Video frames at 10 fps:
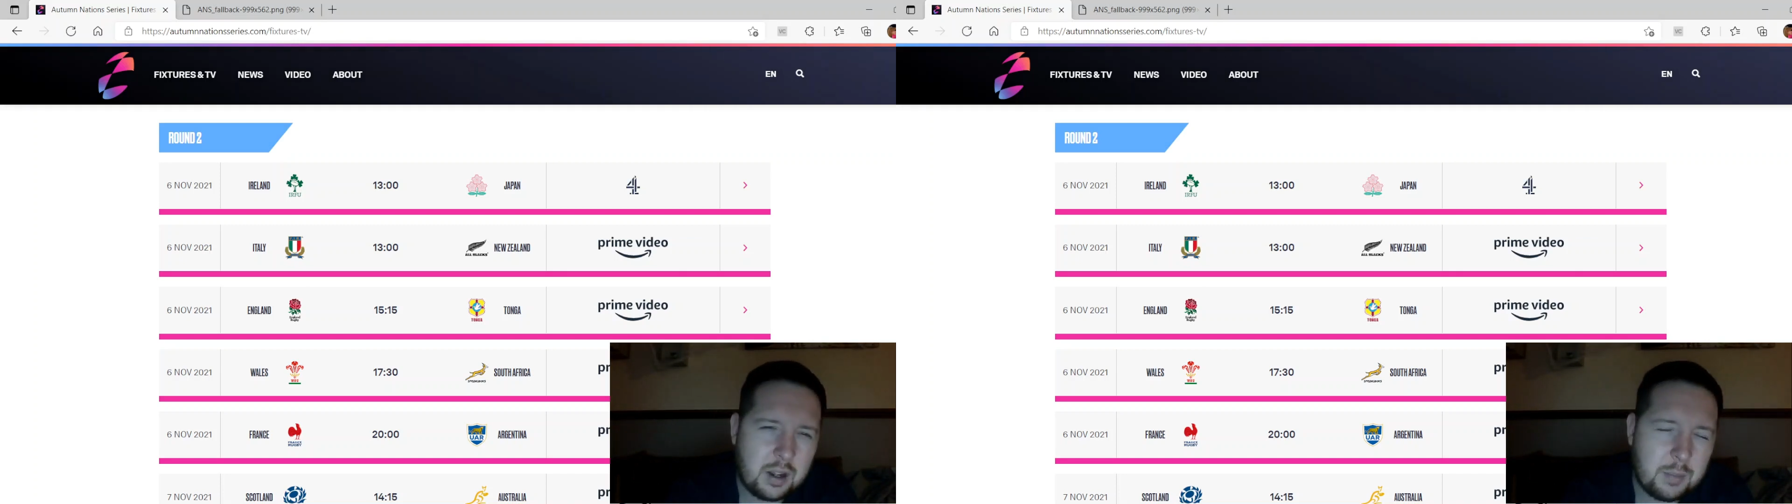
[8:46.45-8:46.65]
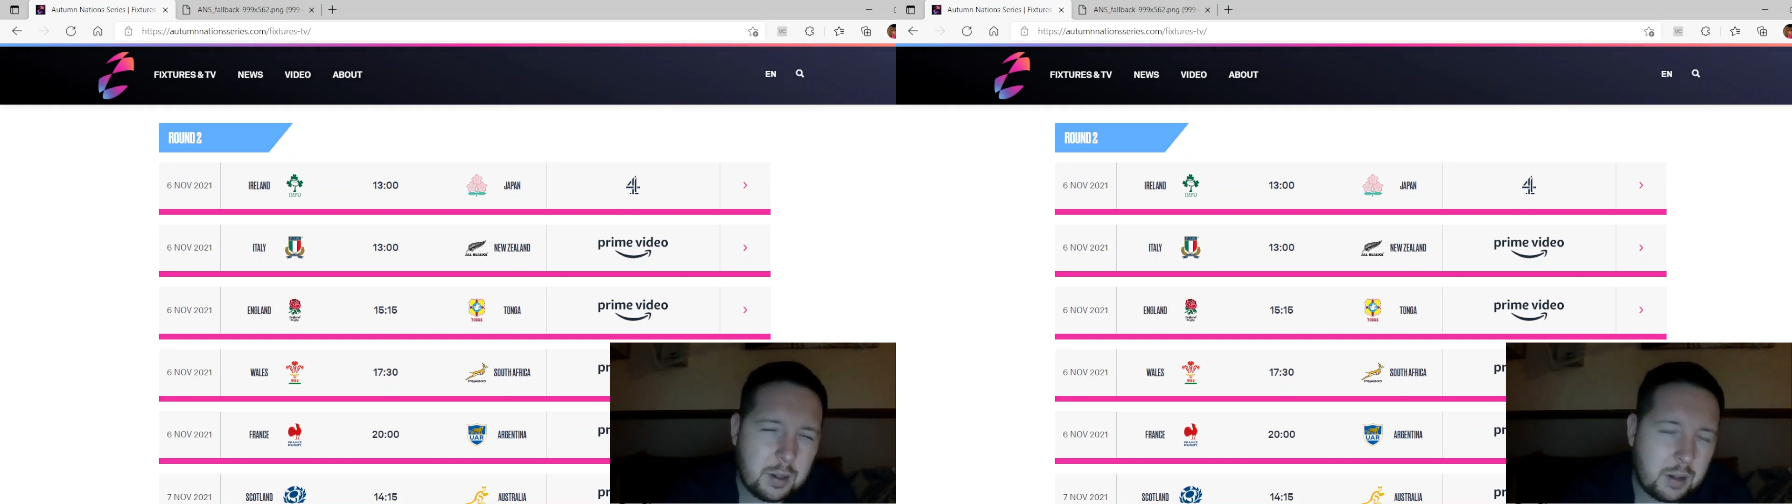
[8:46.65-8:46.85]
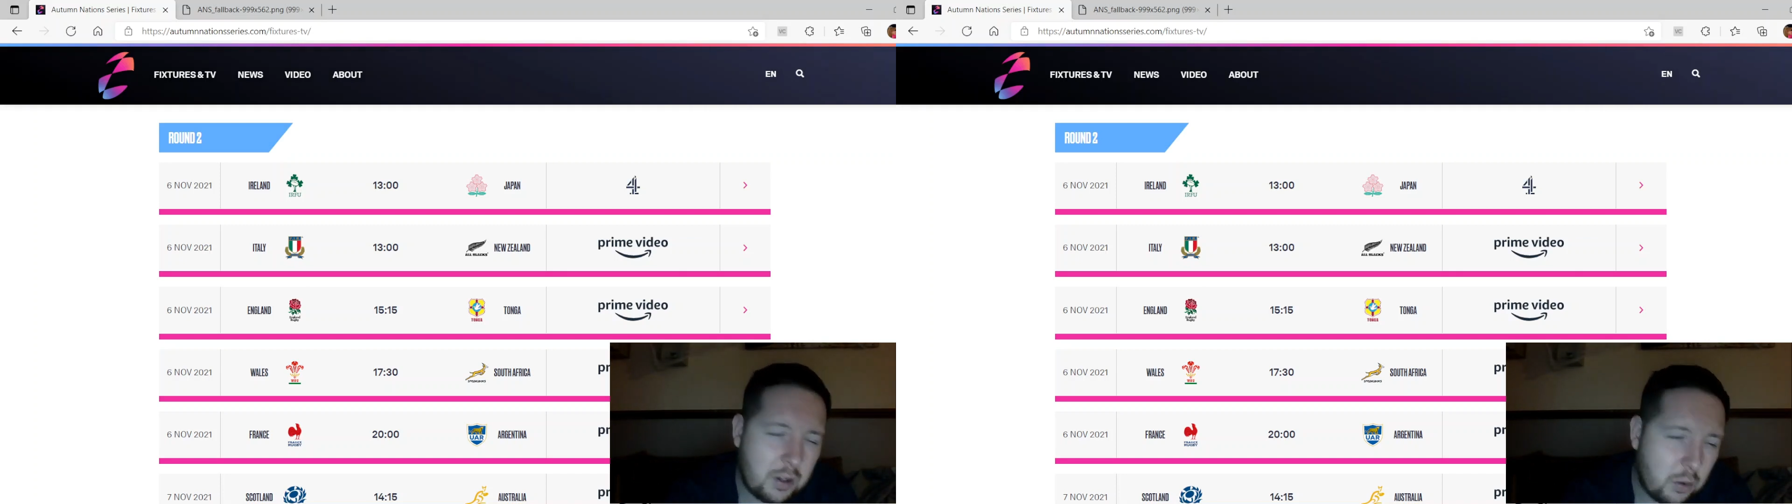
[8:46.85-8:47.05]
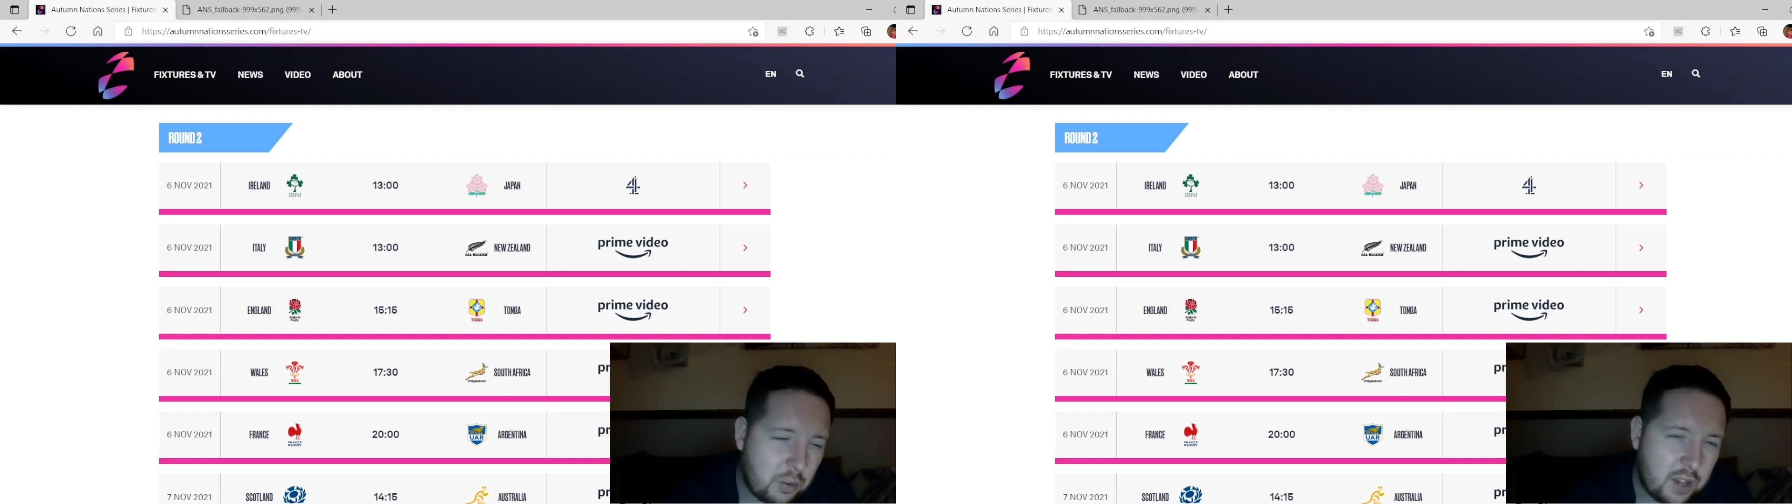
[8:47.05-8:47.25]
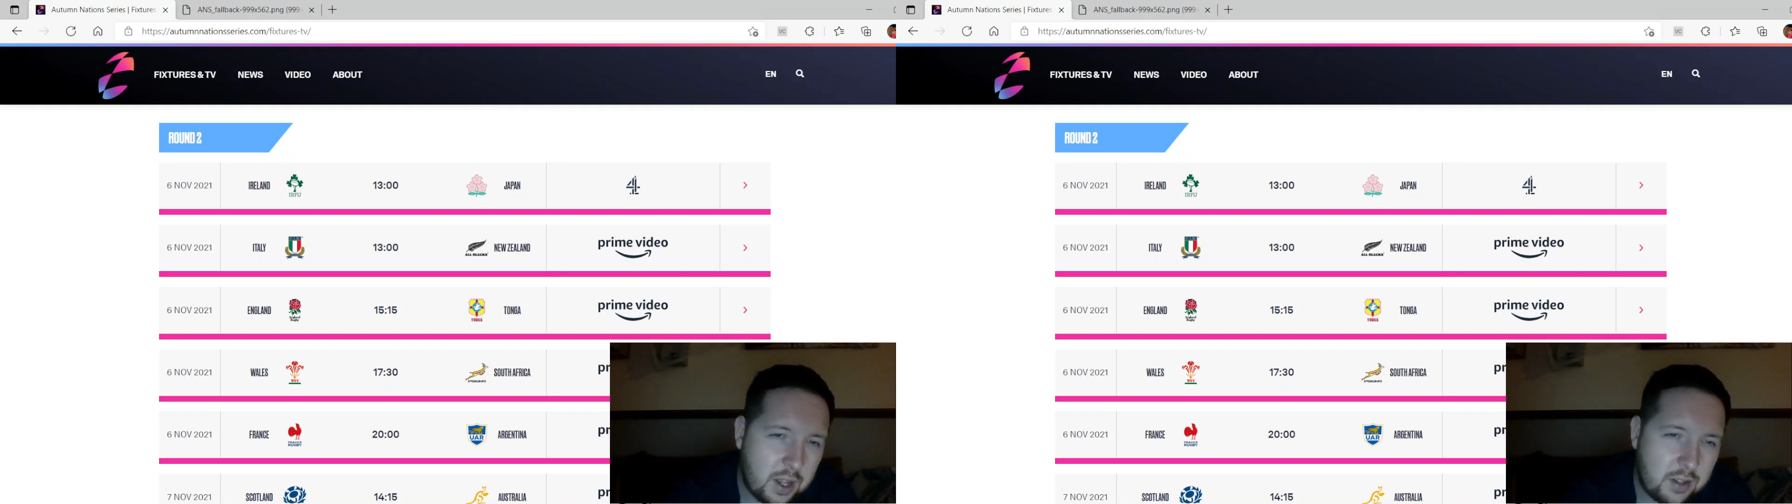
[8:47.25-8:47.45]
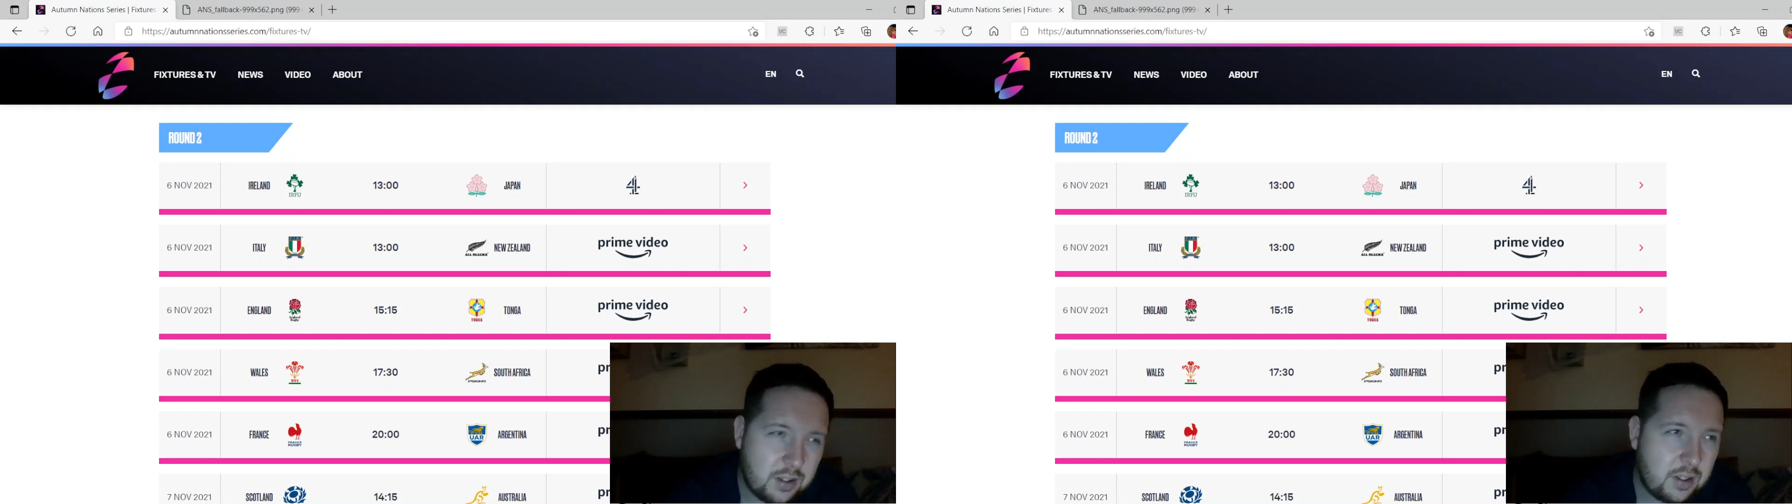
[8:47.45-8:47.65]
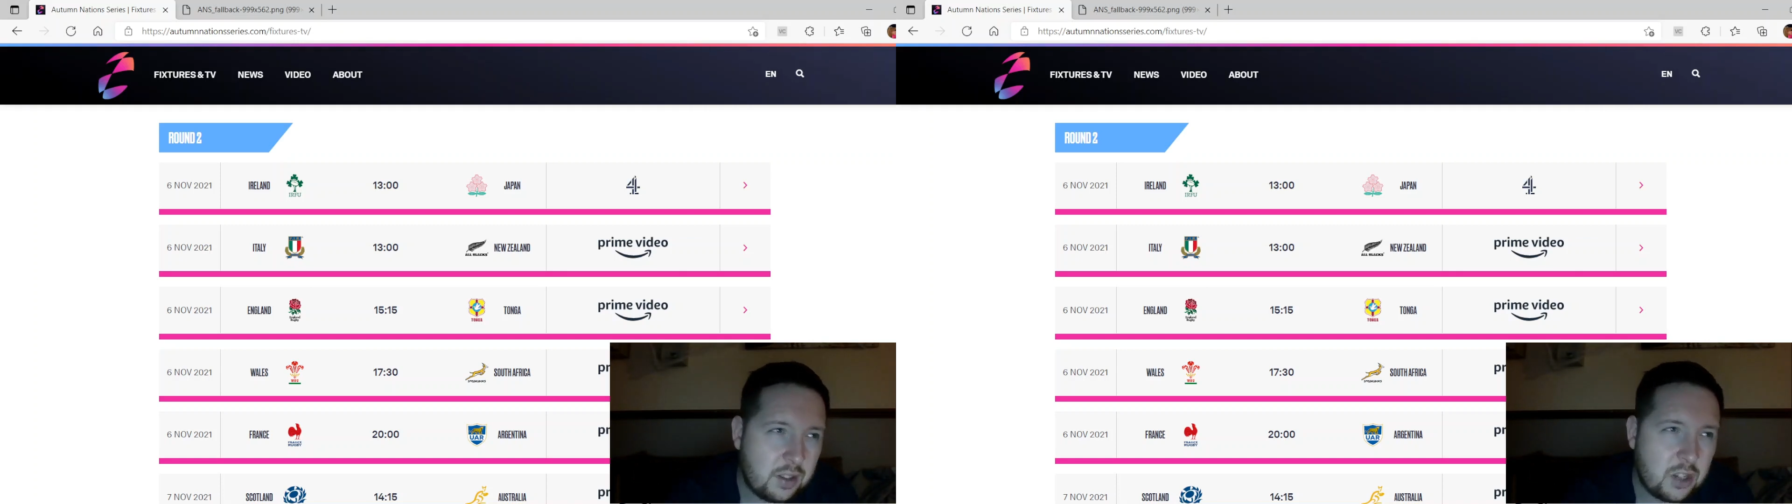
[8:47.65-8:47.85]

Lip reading: I mean, I know Sexton's done